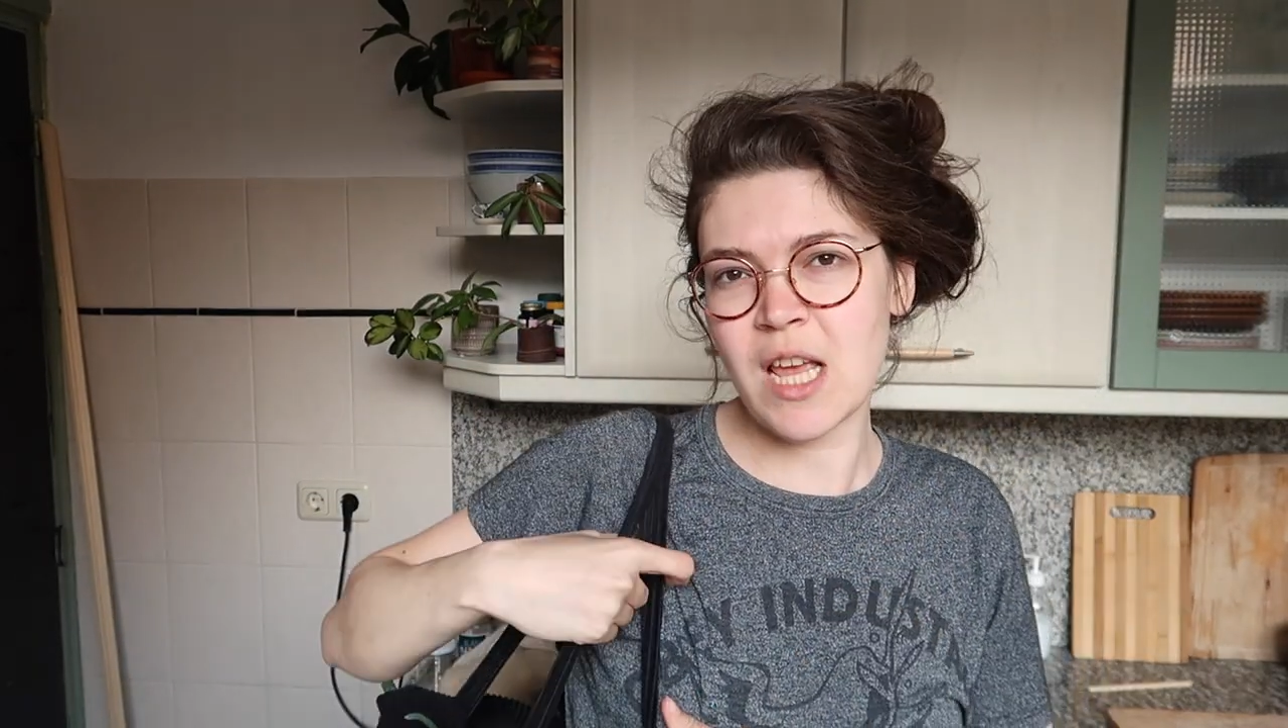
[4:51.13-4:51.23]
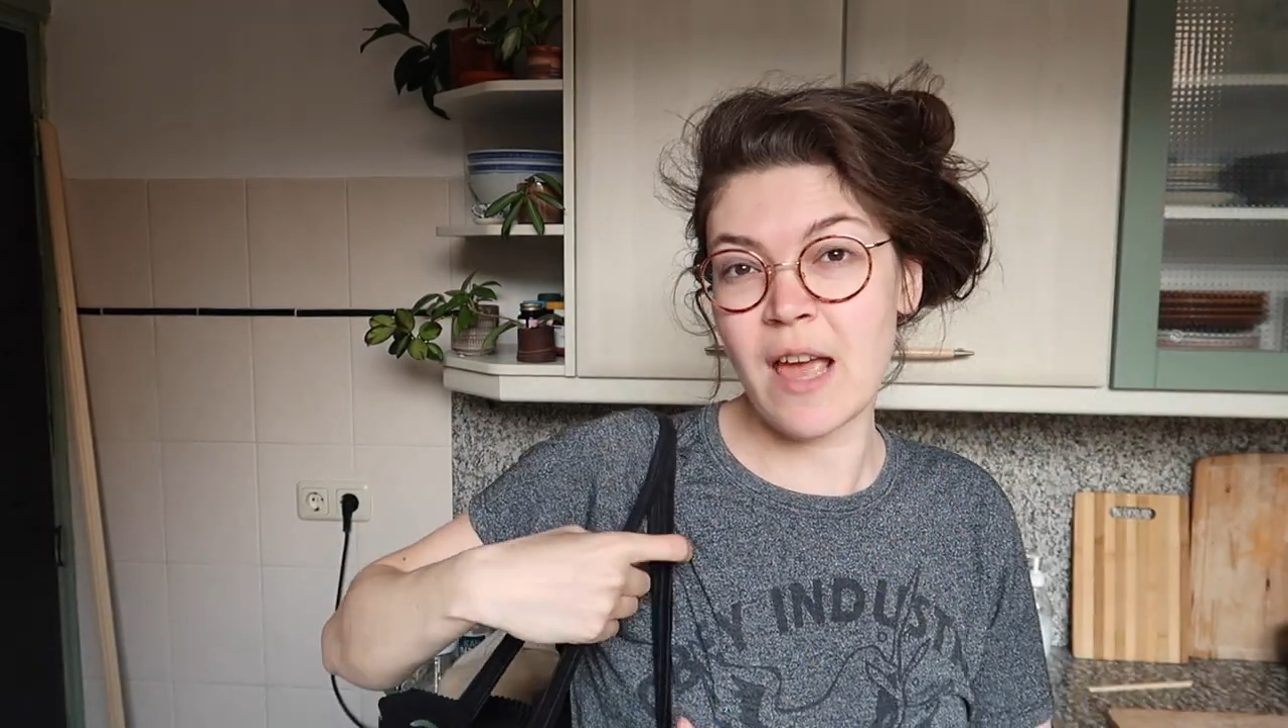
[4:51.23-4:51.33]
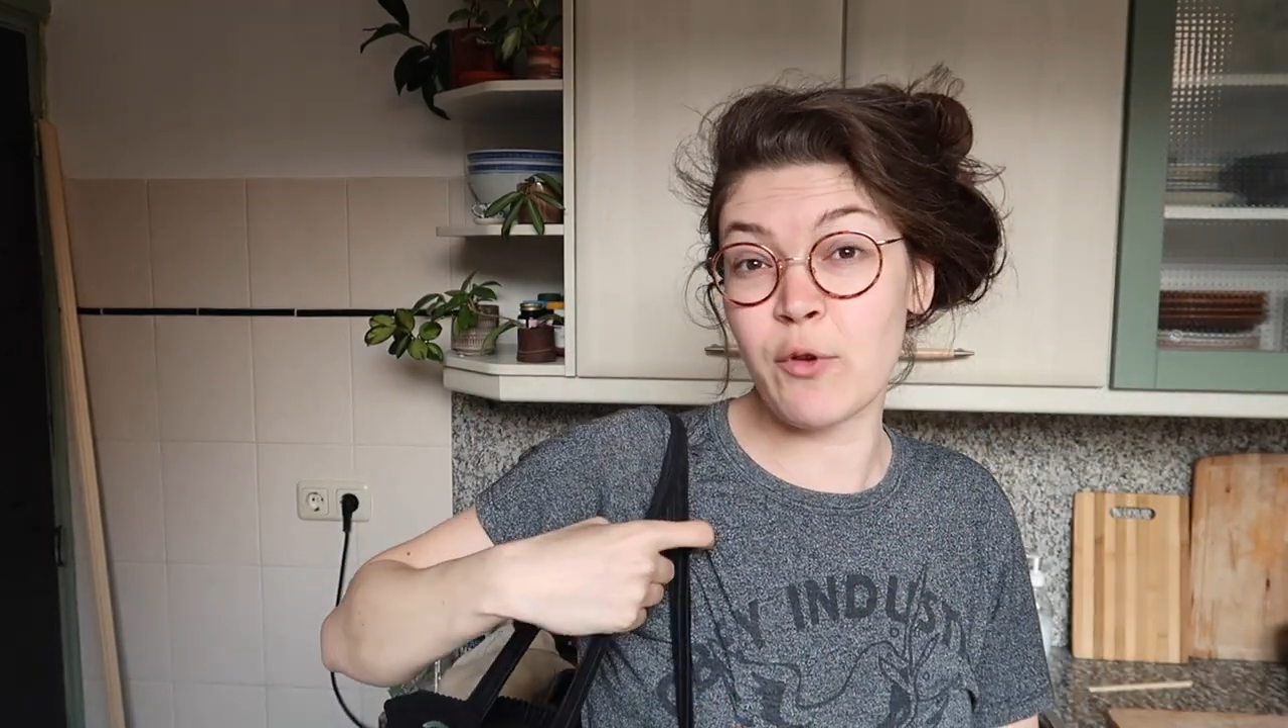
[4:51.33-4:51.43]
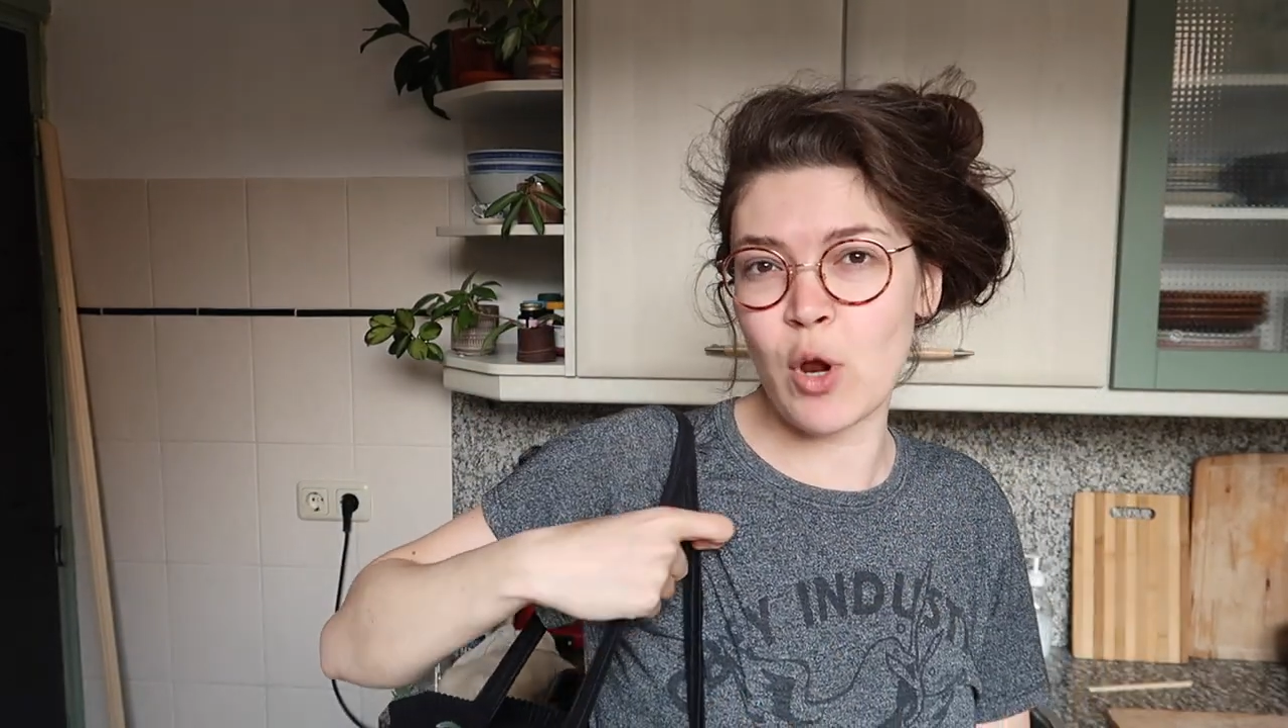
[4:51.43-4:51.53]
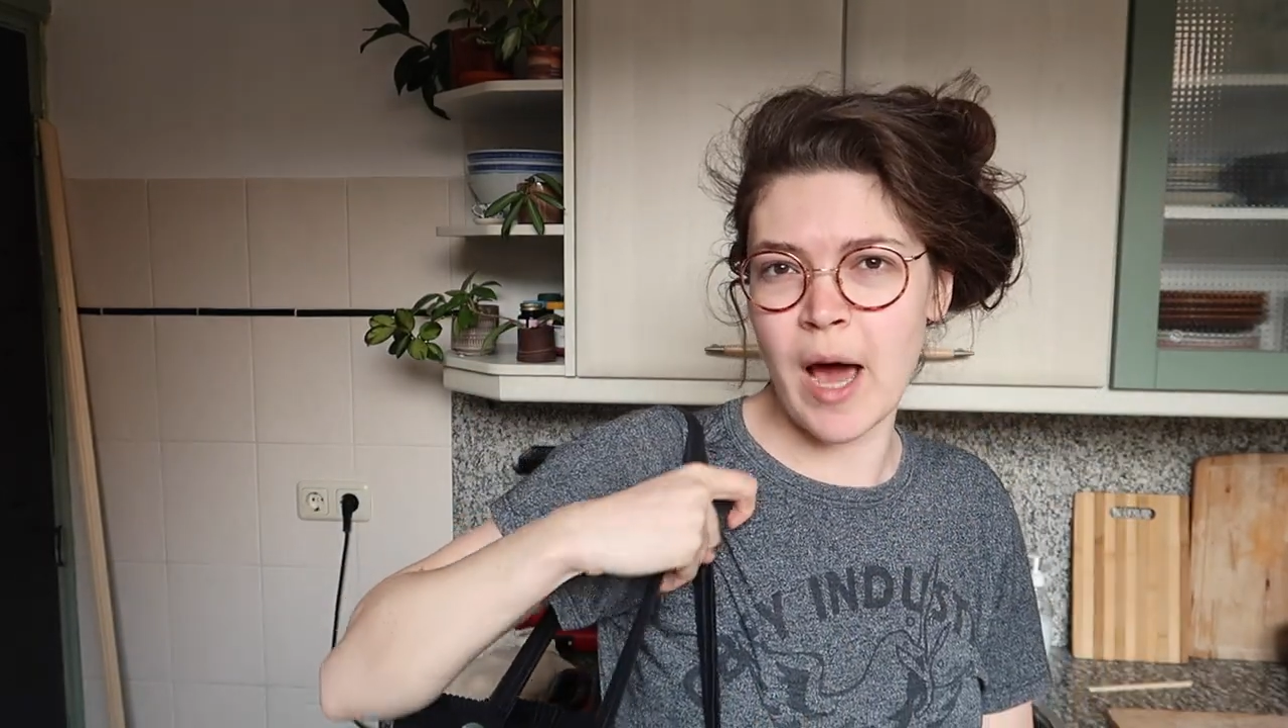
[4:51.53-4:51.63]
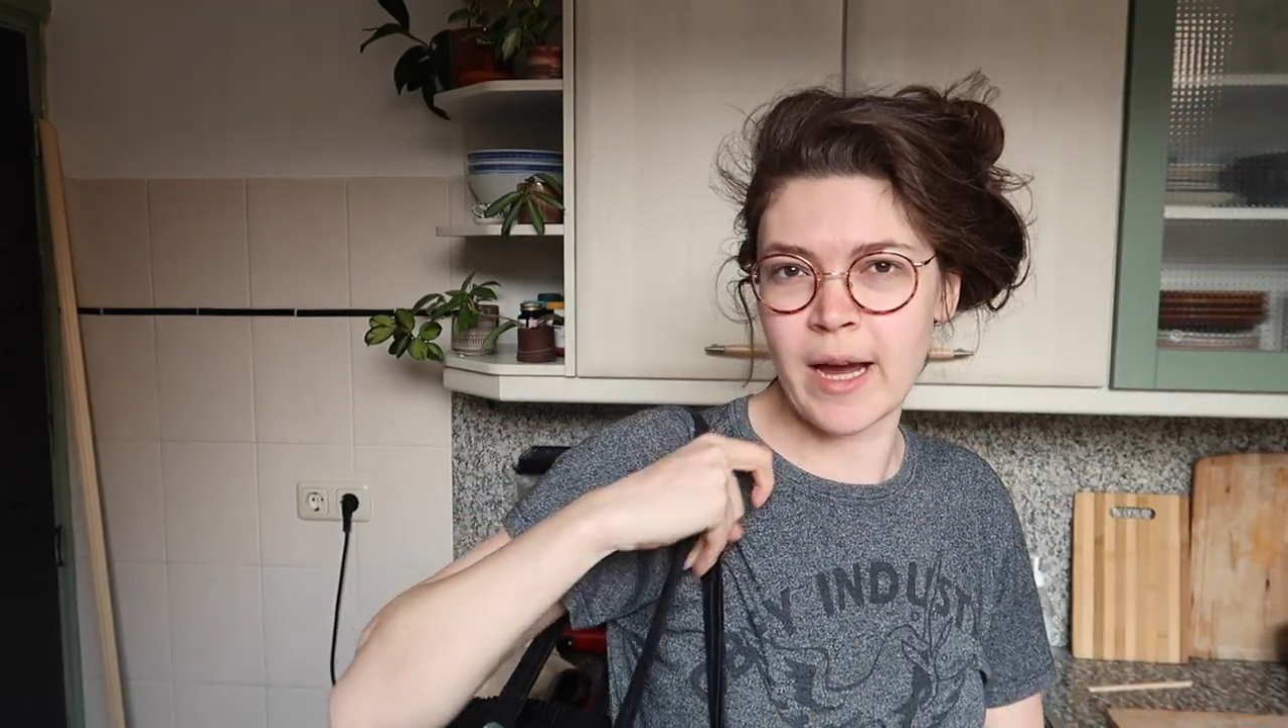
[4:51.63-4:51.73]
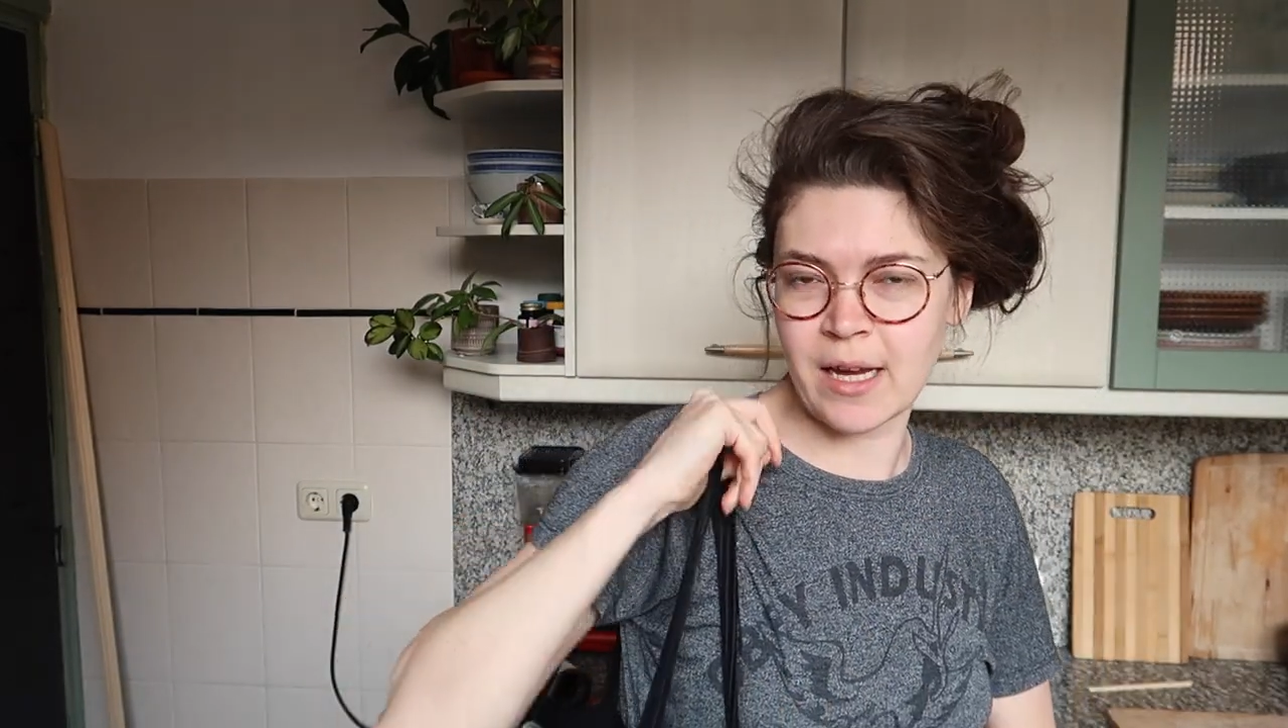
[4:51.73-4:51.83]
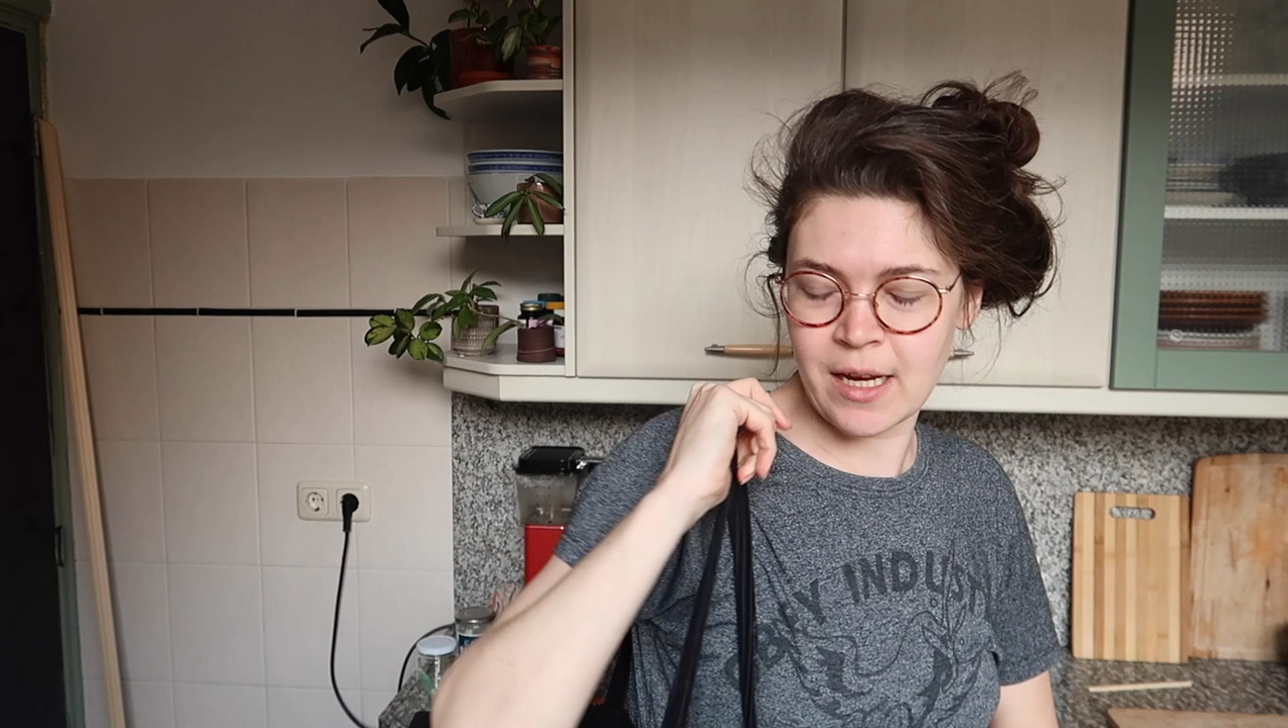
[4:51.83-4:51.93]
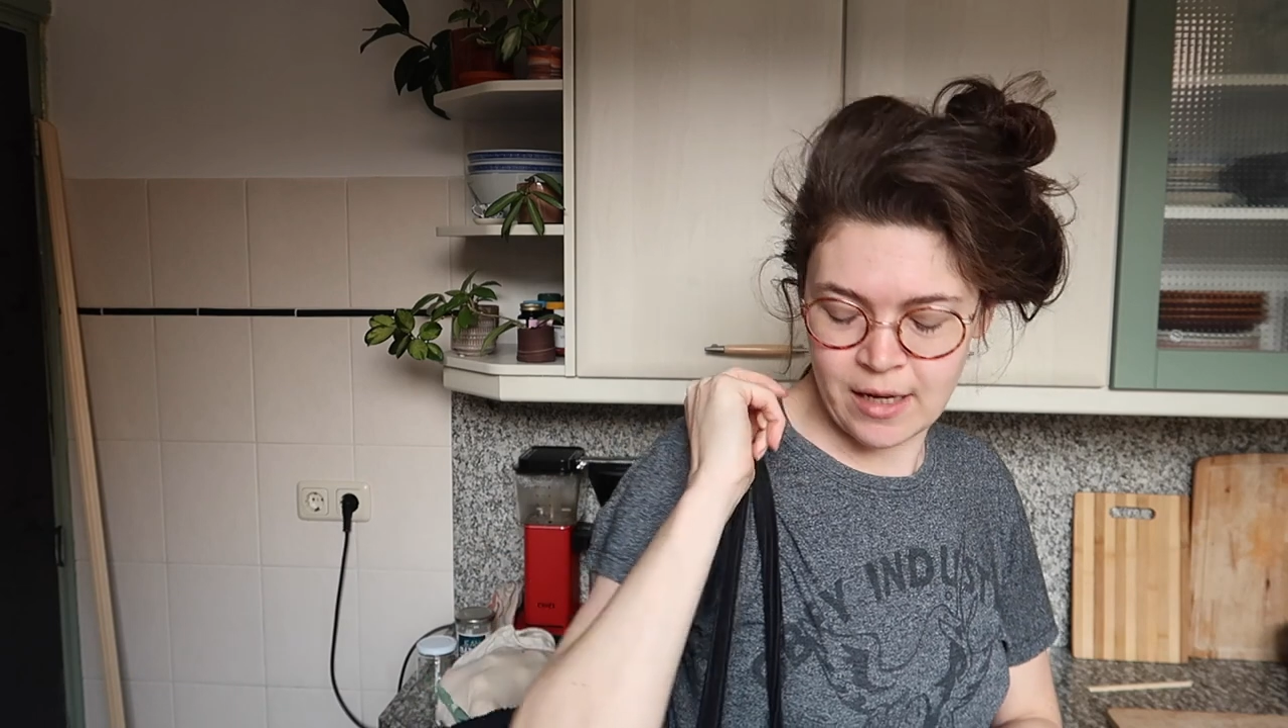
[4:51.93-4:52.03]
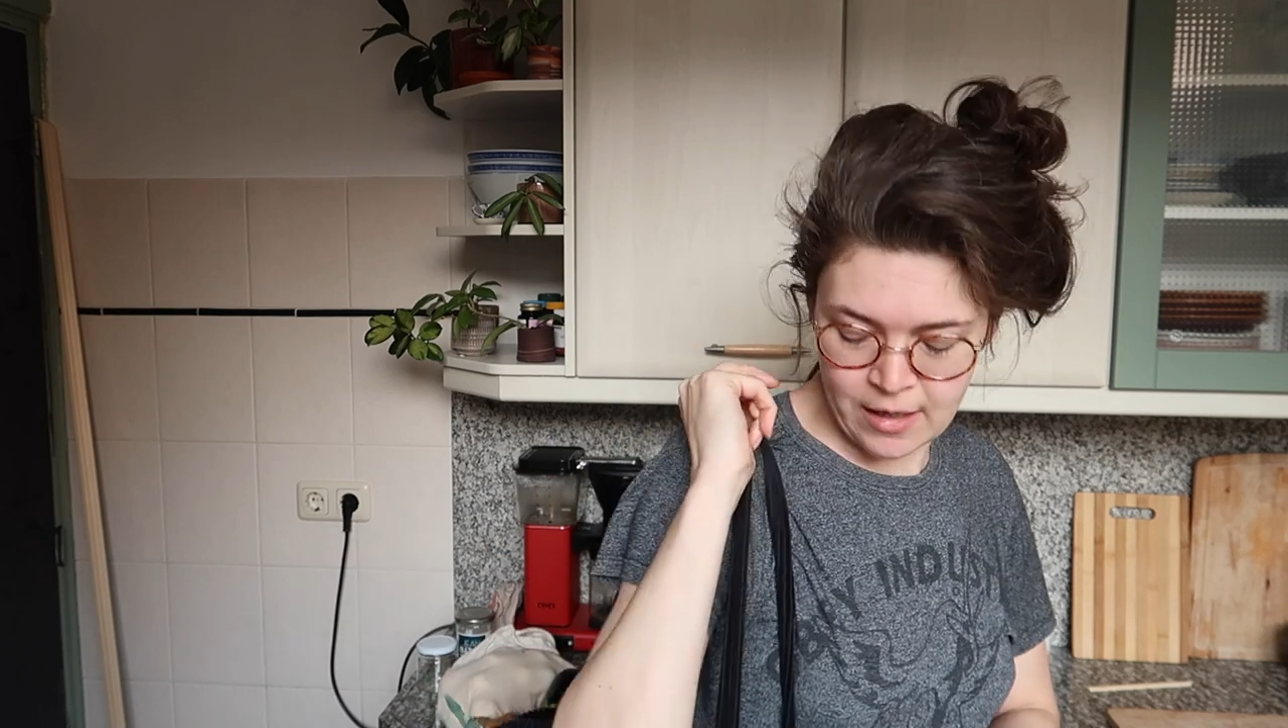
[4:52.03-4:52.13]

if you like.